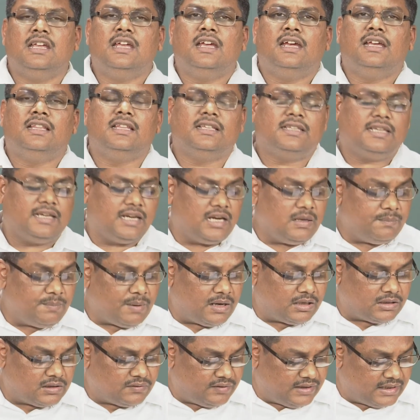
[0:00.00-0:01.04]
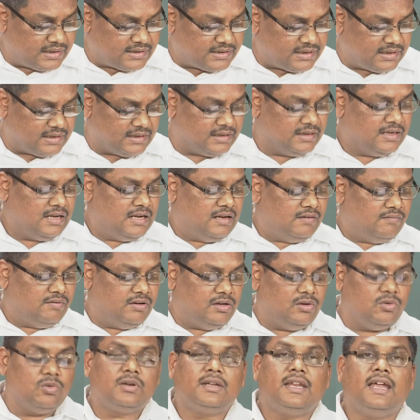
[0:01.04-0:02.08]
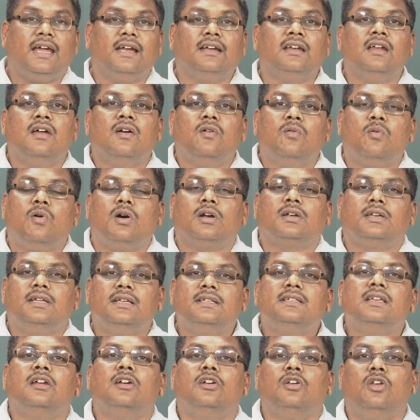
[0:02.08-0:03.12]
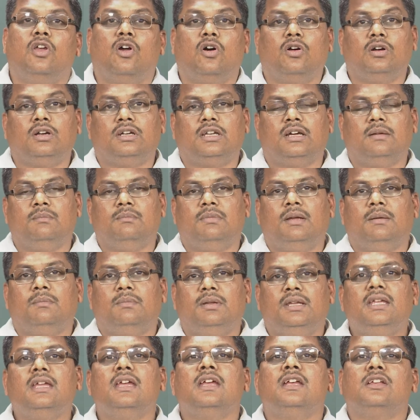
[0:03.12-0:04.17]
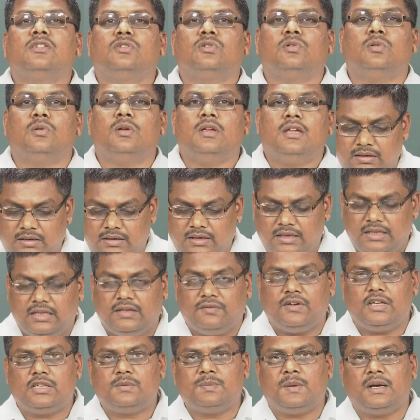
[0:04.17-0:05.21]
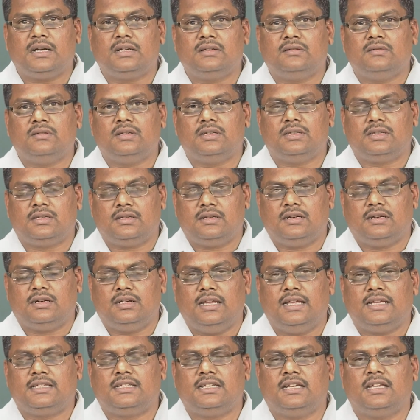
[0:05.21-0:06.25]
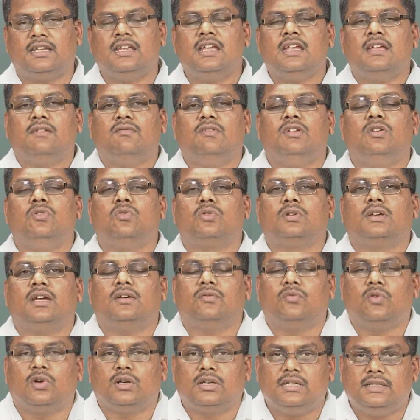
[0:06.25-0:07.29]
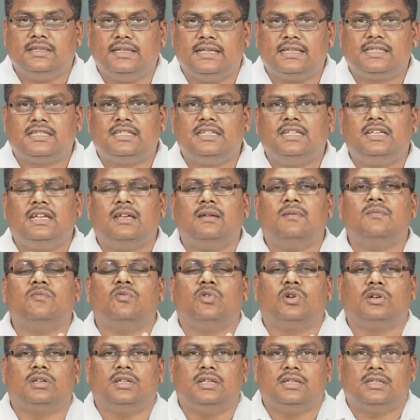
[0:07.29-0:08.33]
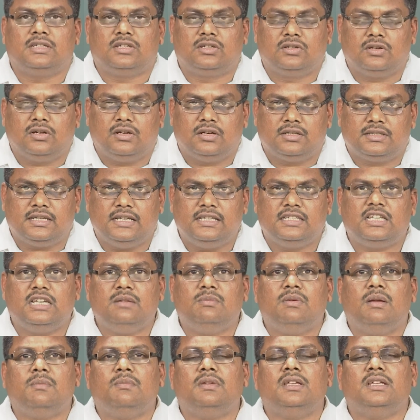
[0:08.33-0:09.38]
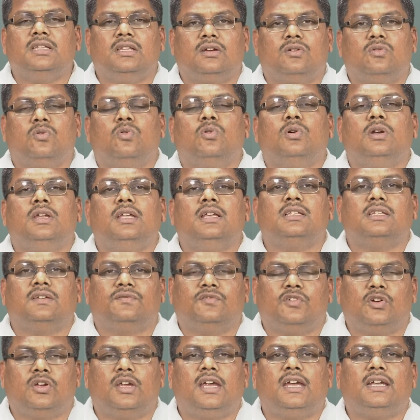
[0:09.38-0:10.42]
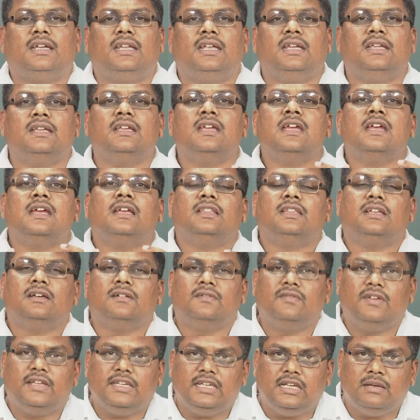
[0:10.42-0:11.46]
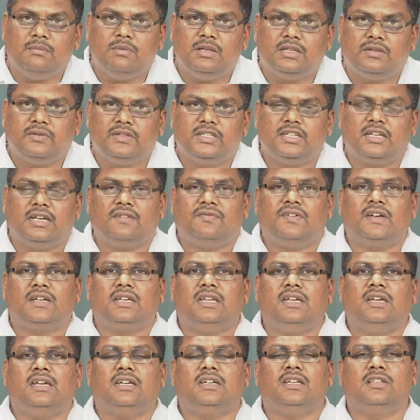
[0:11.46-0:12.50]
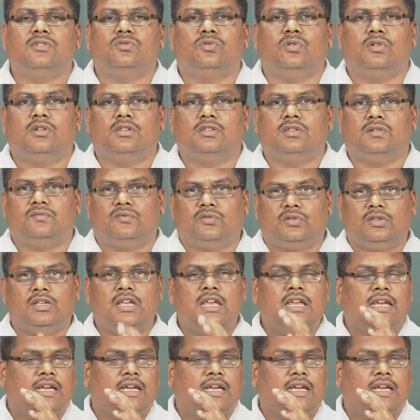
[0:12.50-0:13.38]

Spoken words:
In the second part of lecture, we looked at what is long term memory. So, in the first part of the lecture, we looked at what is STM, what is sensory memory, the codings, the forgetting, the variables which are affecting it, and so on and so forth.